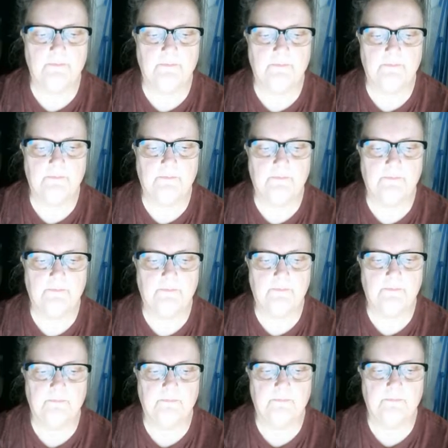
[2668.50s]

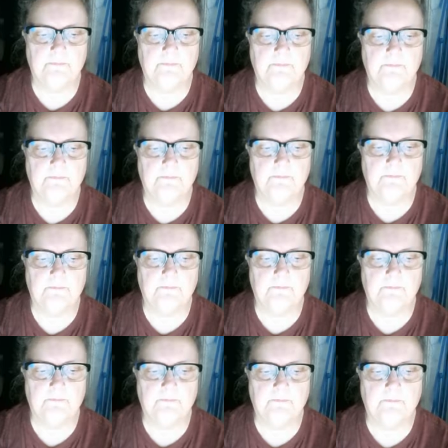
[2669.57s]

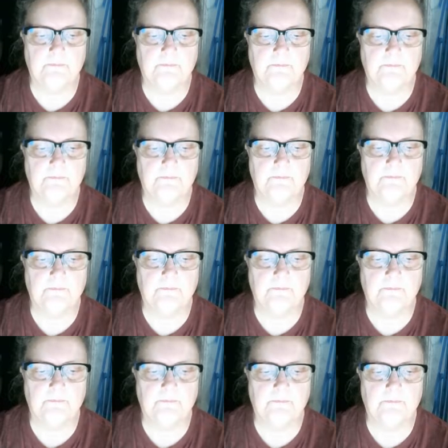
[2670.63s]

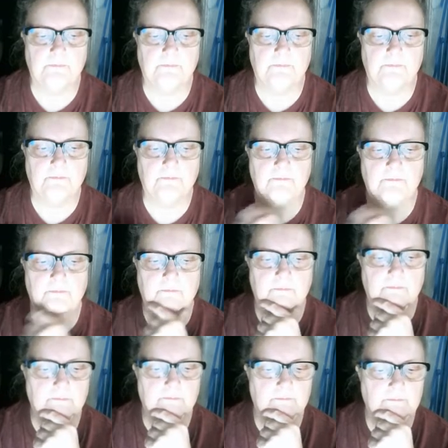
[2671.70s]

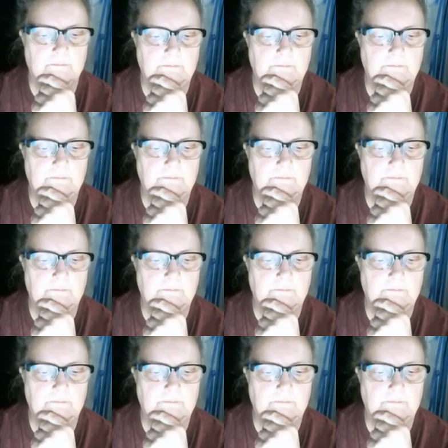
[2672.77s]
No one is speaking in this clip.